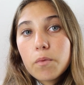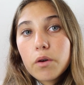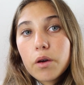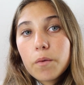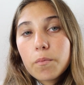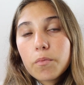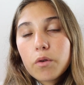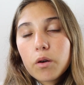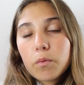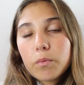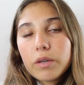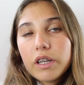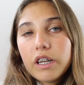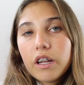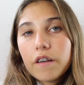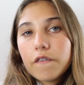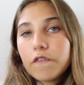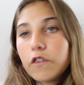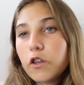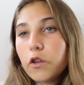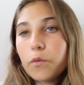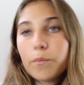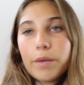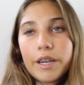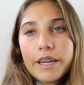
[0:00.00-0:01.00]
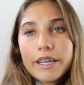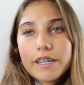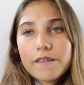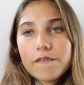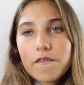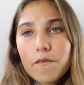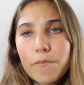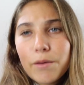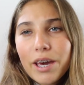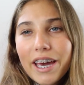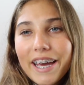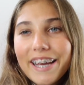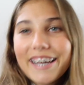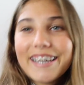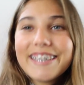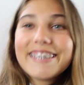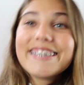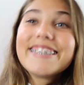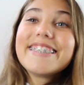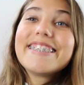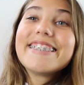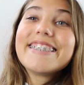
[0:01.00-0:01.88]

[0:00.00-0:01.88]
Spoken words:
but probably a few minutes for me.